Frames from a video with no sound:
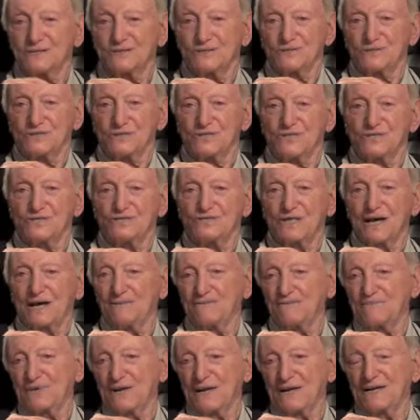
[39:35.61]
to the
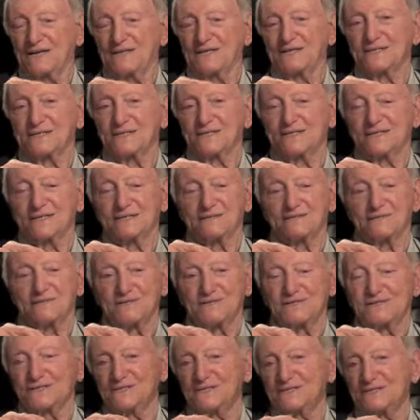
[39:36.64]
champagne uh,
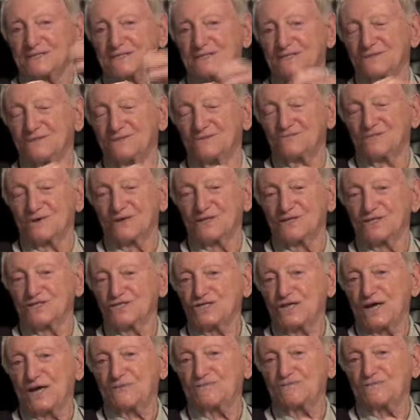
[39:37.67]
in, uh, to where the
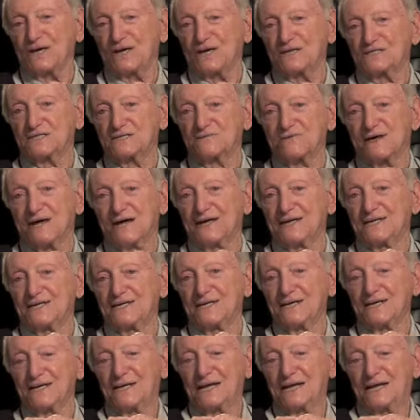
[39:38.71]
champagnes are
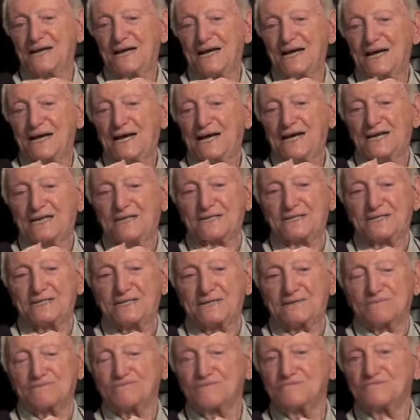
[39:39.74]
made, and
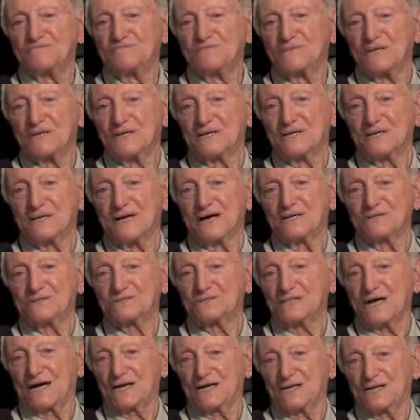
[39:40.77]
uh, uh,
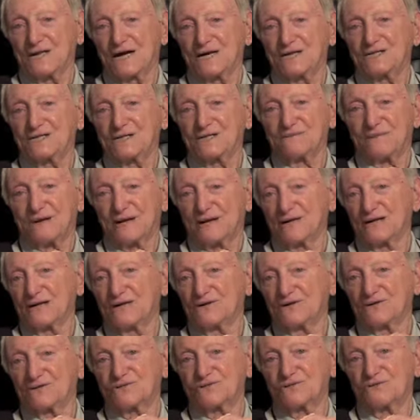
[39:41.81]
outside of London, about
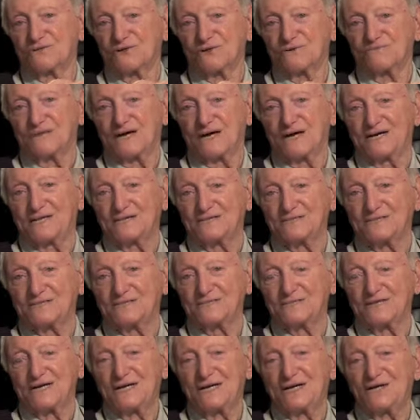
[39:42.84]
100, 200
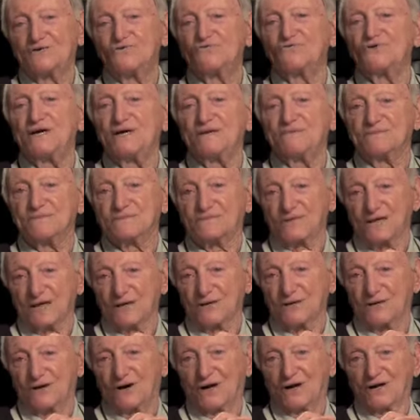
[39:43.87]
miles, Reims
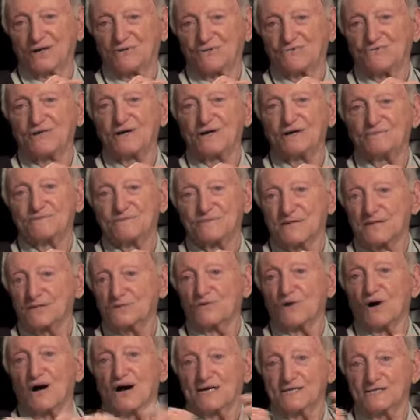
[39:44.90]
they call it. Reims.
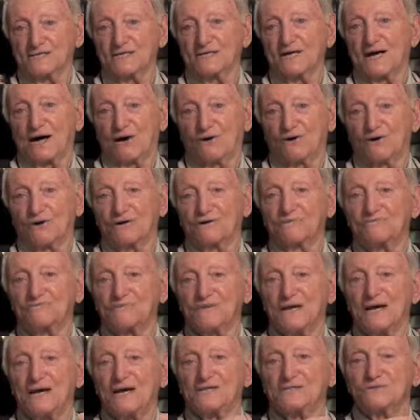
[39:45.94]
That's where Eisenhower.
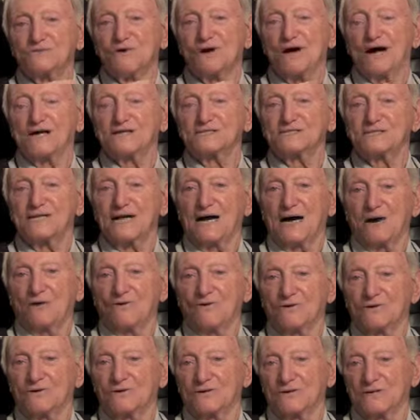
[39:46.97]
That's where
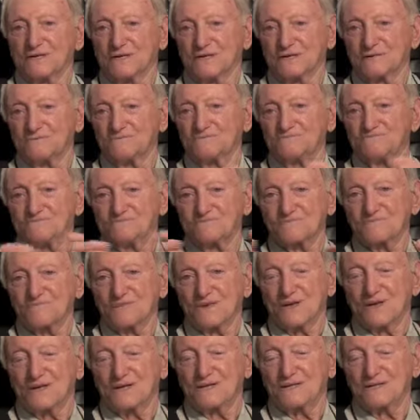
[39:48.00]
Eisenhower um,
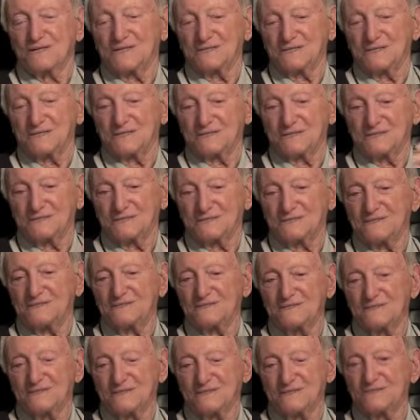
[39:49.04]
uh,
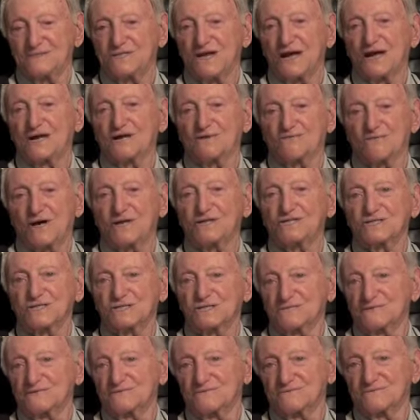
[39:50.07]

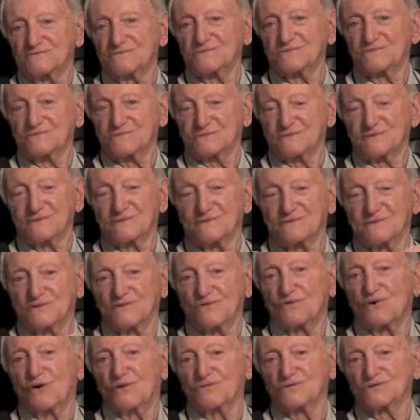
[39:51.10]
declaration.
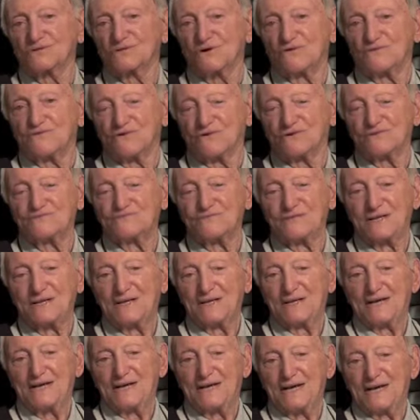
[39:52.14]
The war was over,
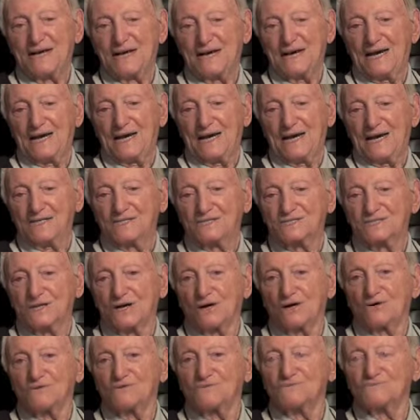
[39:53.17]
and
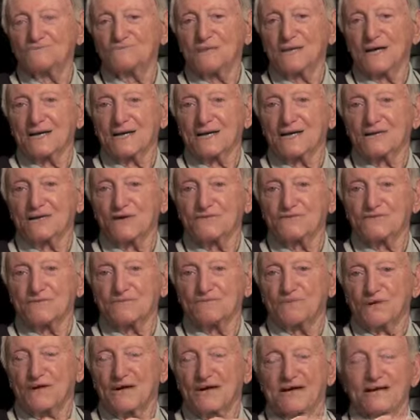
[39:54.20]
so I get off
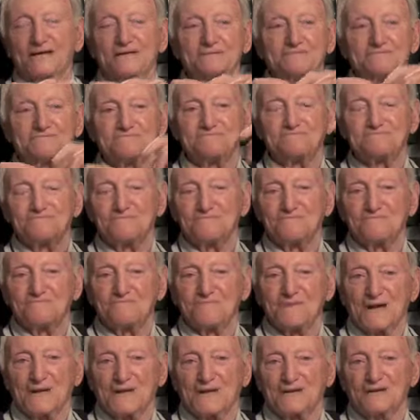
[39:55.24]
the plane,
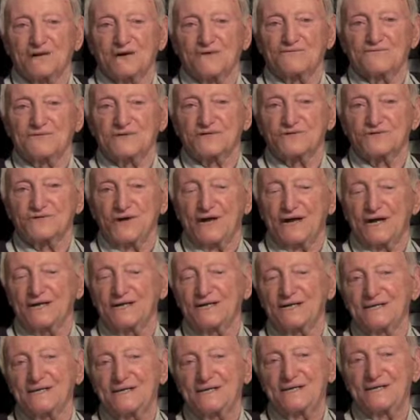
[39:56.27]
I get off the
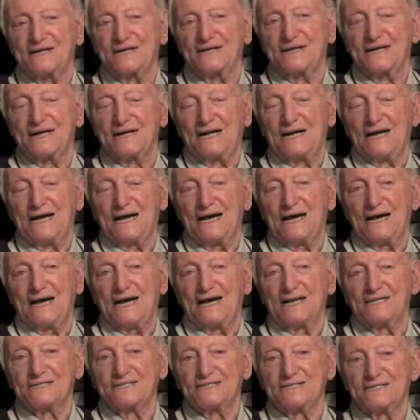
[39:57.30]
train,
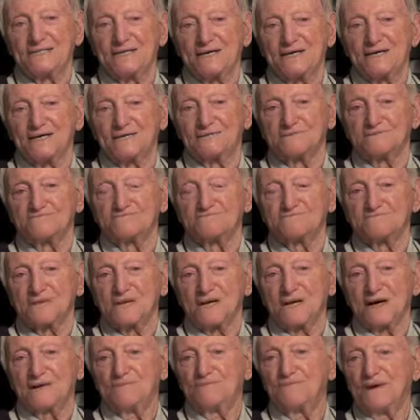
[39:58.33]
and uh,
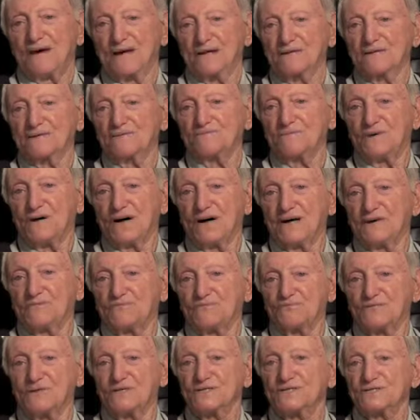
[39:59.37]
i met by
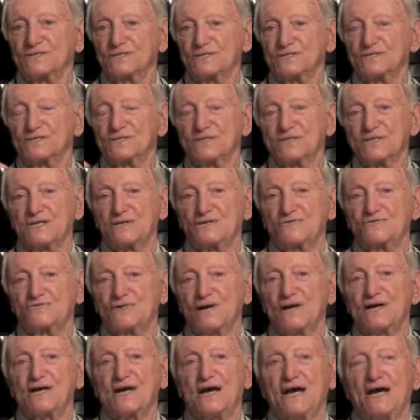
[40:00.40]
Prince
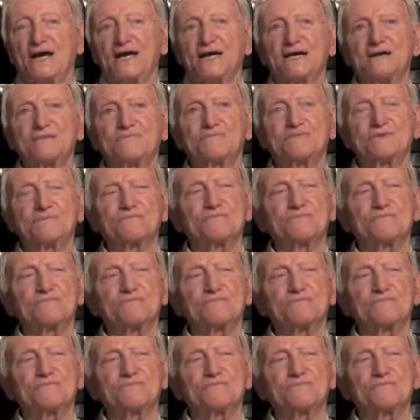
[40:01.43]
Renier,